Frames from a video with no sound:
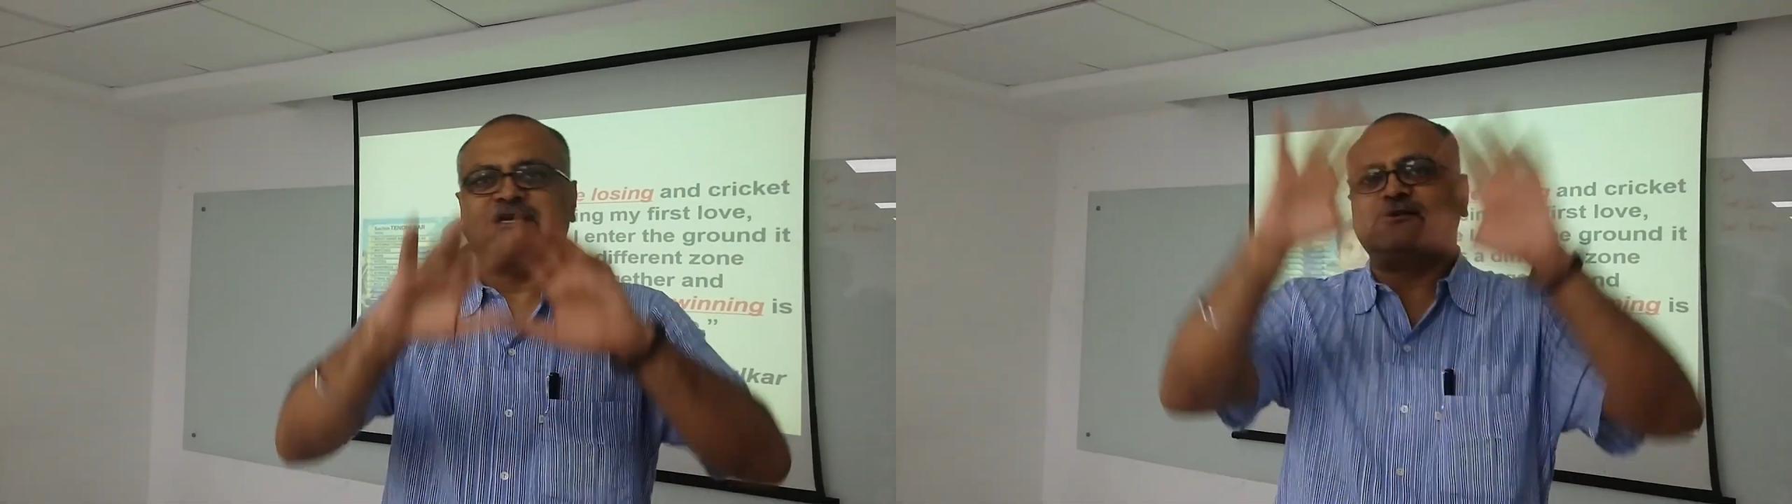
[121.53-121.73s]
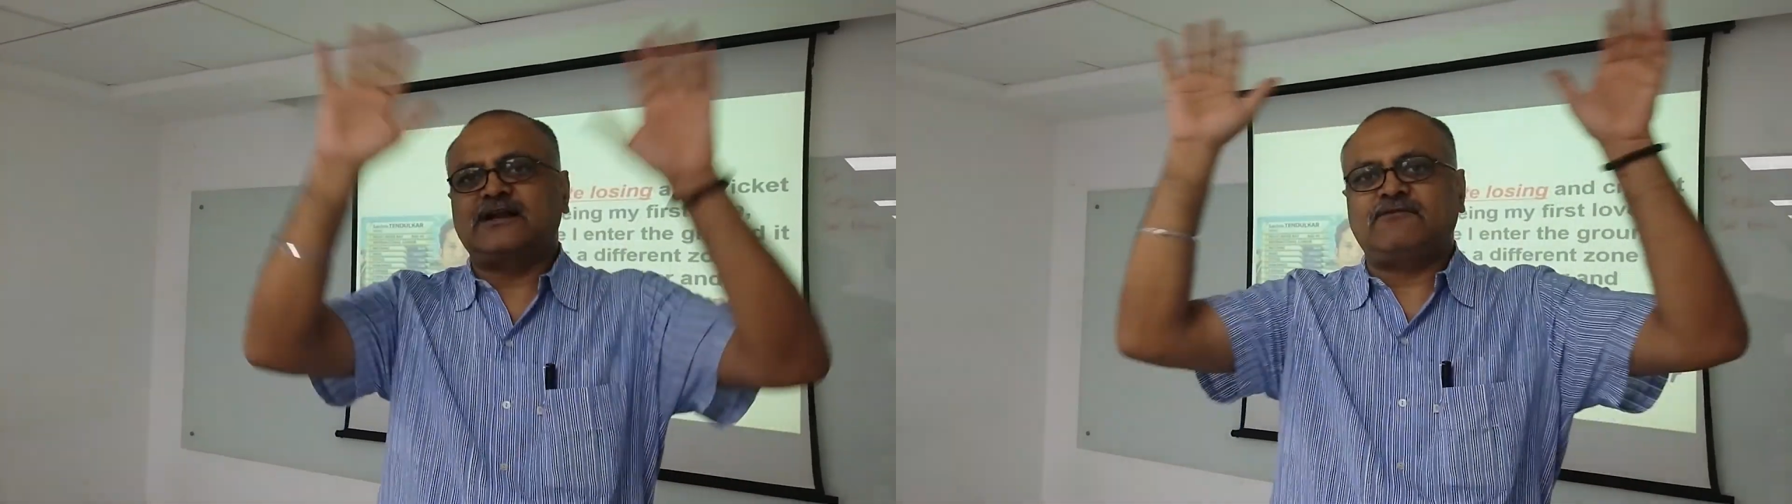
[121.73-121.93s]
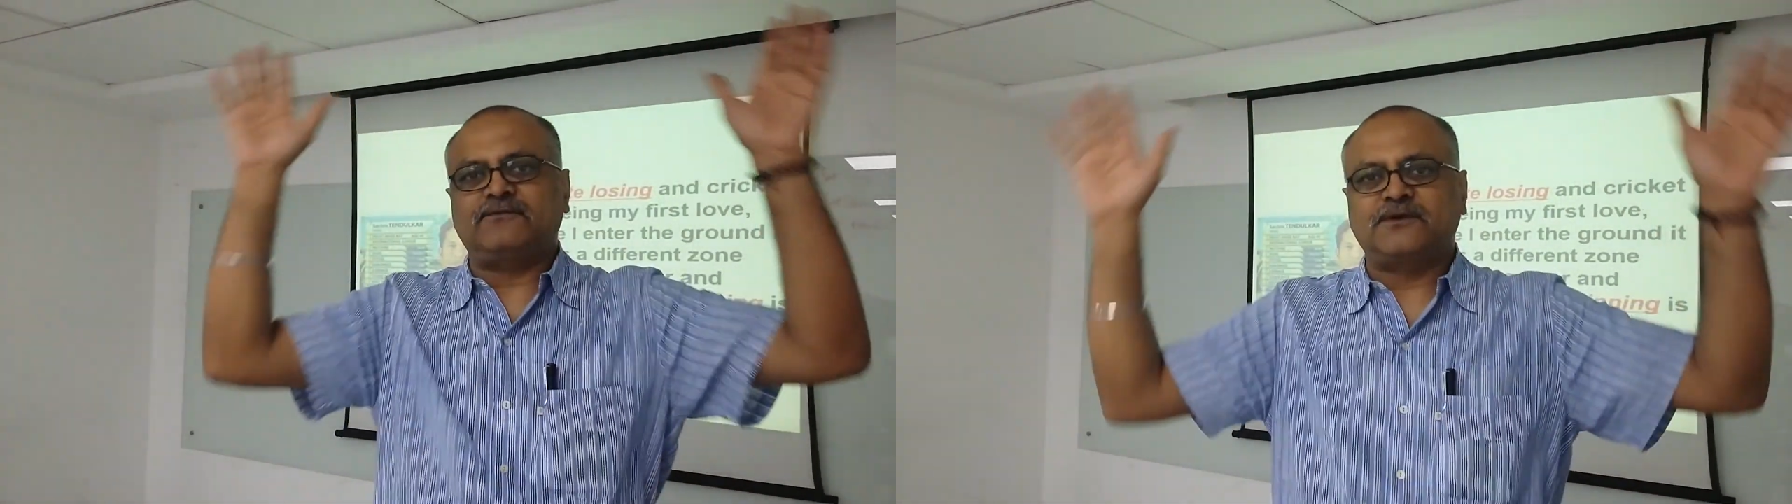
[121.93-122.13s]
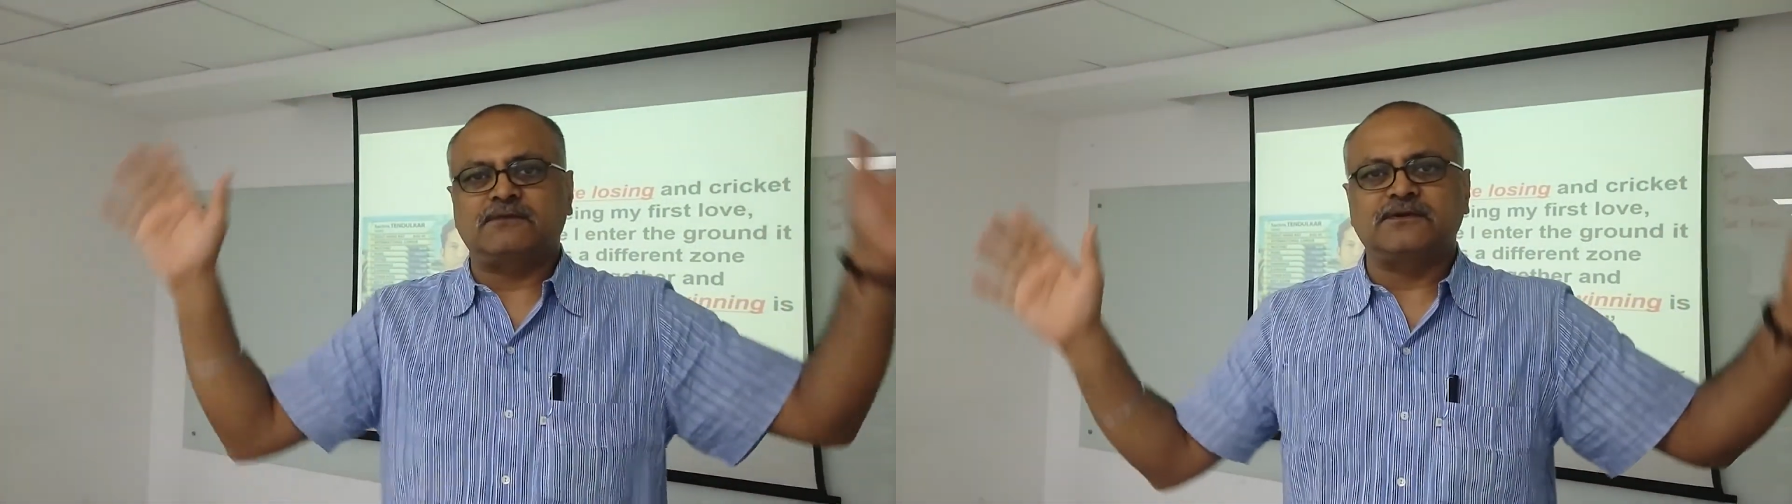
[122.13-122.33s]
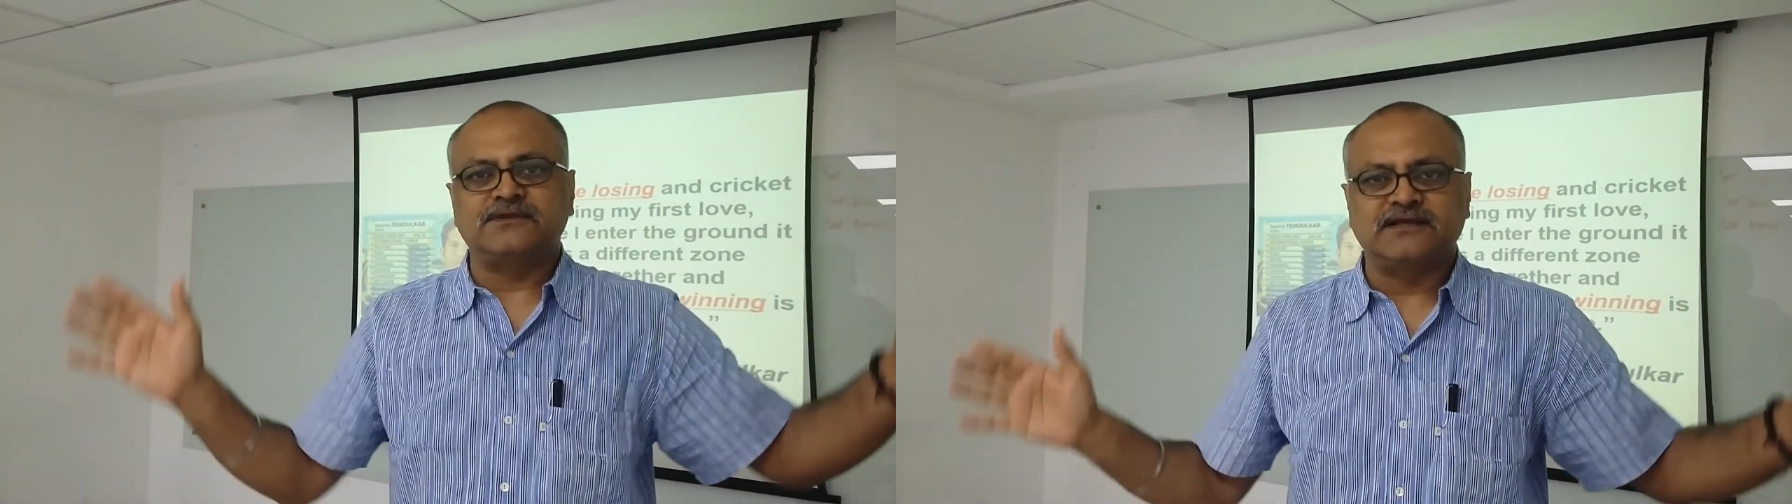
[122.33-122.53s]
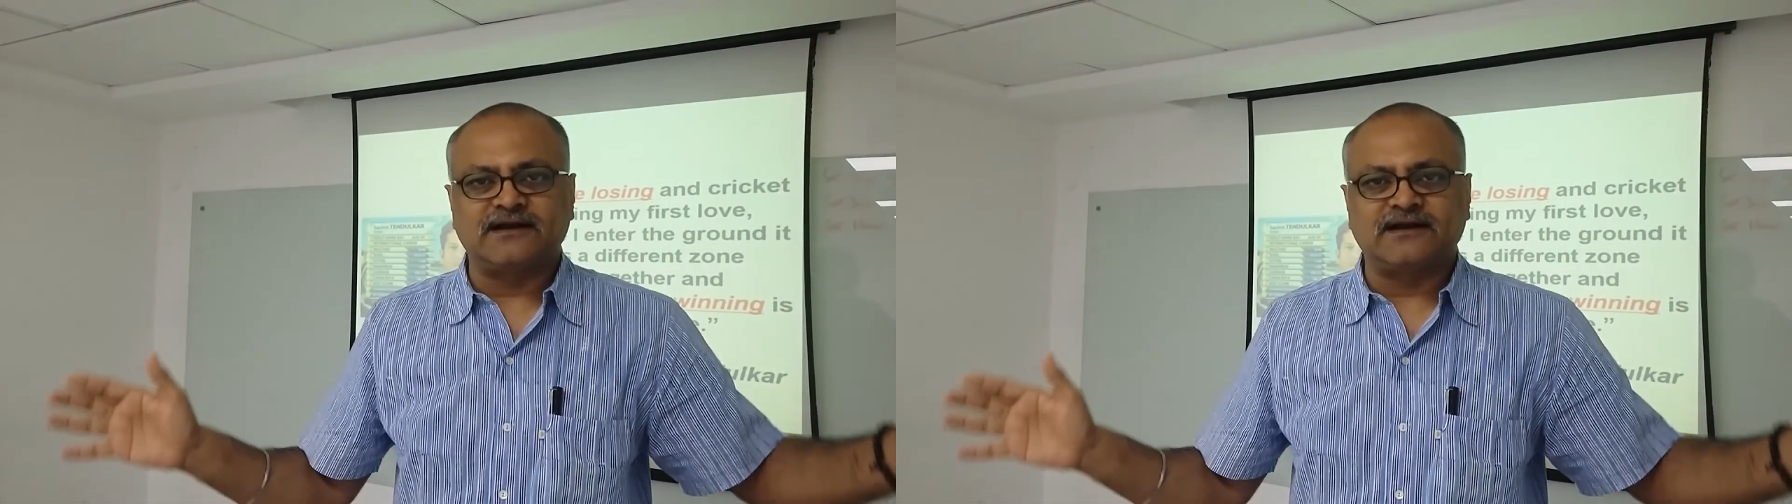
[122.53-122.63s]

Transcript: they don't have a problem in